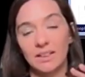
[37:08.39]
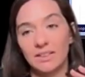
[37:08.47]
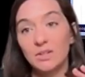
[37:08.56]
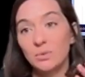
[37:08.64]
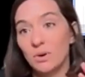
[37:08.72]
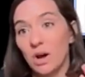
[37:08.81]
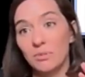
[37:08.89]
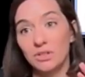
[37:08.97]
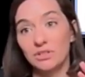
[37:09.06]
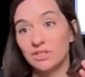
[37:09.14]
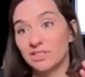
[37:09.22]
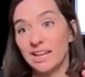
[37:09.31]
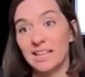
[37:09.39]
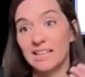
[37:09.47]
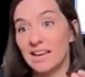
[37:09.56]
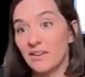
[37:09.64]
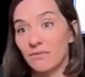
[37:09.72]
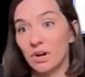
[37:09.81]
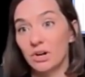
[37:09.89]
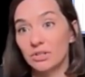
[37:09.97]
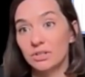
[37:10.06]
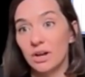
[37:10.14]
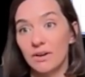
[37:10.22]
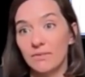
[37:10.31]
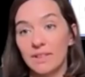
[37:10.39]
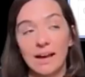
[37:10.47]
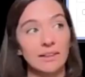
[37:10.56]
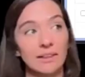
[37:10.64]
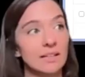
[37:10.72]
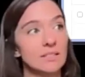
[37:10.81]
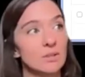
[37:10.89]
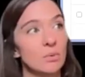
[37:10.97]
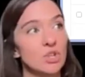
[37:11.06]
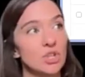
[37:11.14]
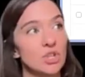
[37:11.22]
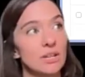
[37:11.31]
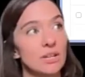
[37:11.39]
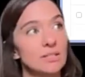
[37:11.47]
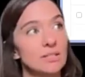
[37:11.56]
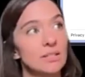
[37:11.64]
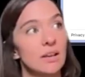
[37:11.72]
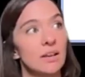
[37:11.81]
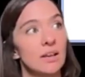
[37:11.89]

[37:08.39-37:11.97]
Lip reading: This one almost looks like the inverse of that list, which is